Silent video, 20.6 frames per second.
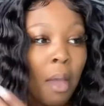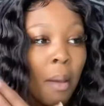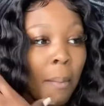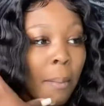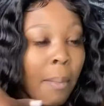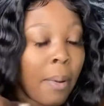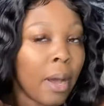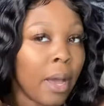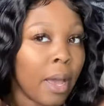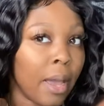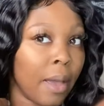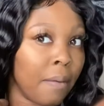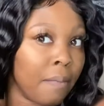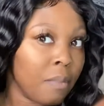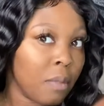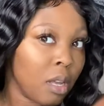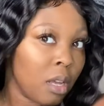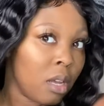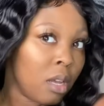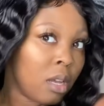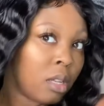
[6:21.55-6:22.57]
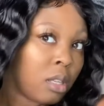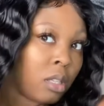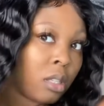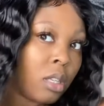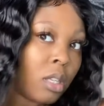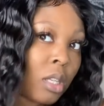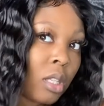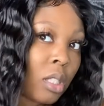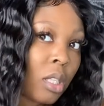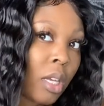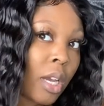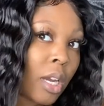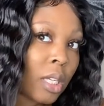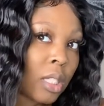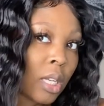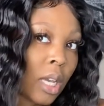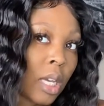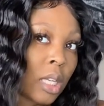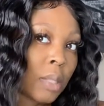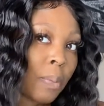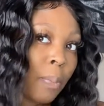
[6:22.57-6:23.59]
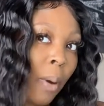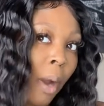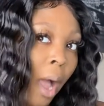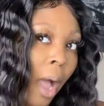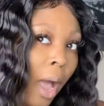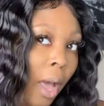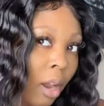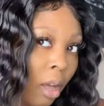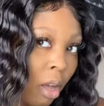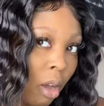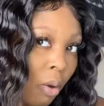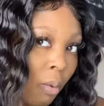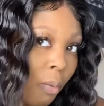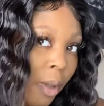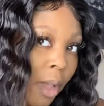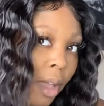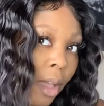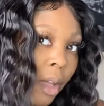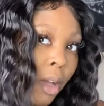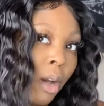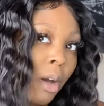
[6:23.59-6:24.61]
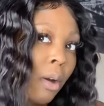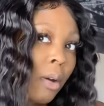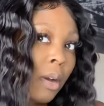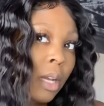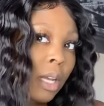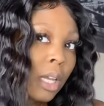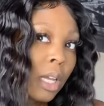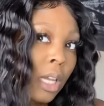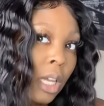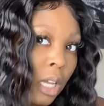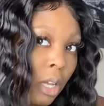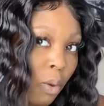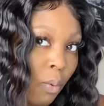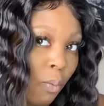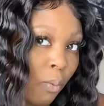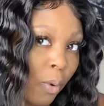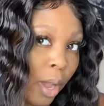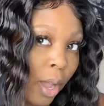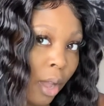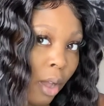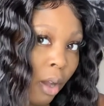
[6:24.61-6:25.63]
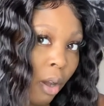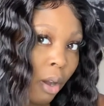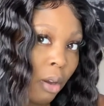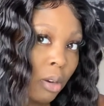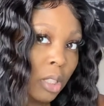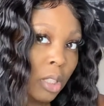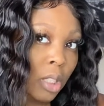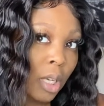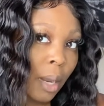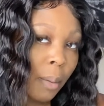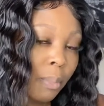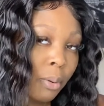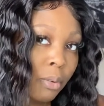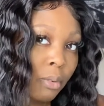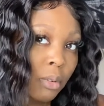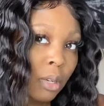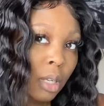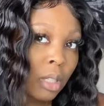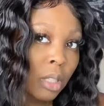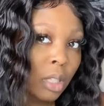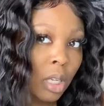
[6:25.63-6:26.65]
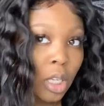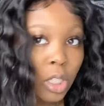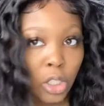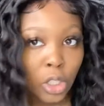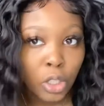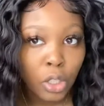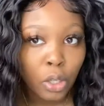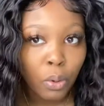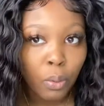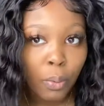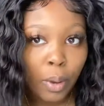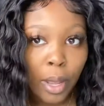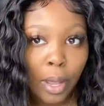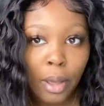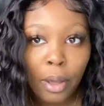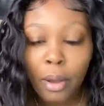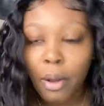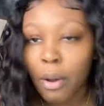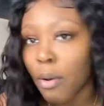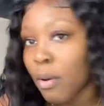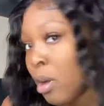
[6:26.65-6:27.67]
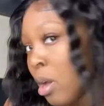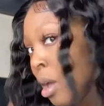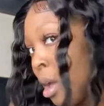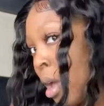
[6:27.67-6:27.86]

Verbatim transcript: But this hair takes product well, heat well, shampoo, conditioner well.